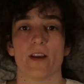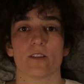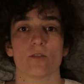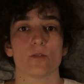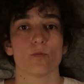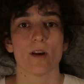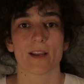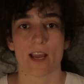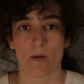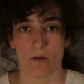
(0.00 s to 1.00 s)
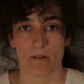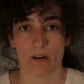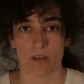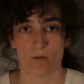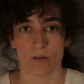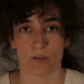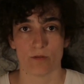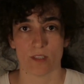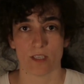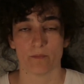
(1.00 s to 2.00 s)
factor is what camera you are
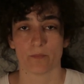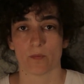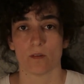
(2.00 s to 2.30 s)
using.